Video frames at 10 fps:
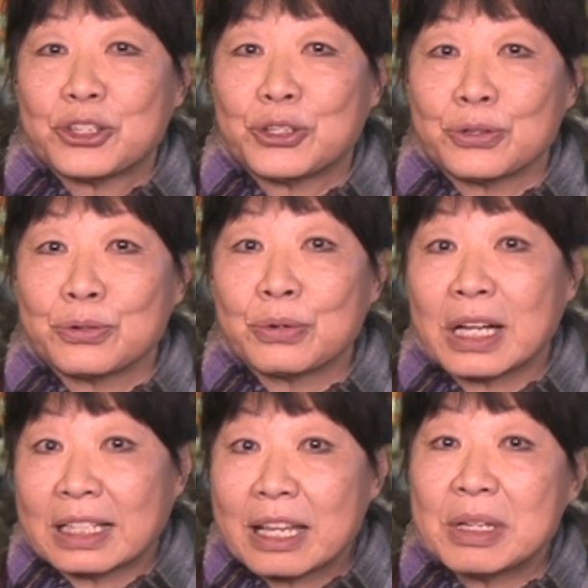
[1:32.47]
to
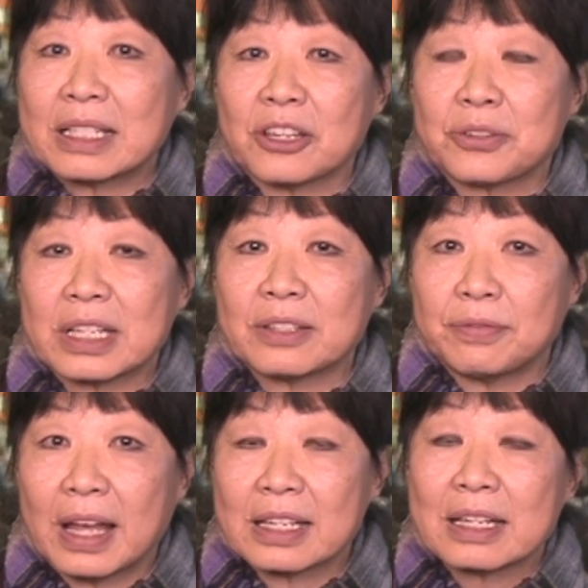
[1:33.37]
limit saturated
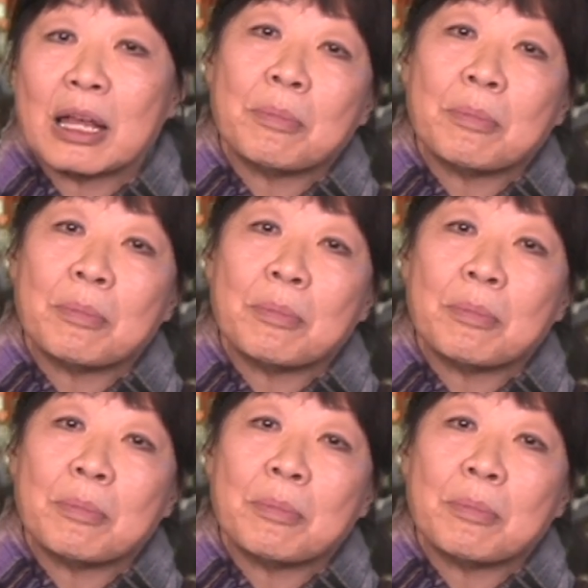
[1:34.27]
fat.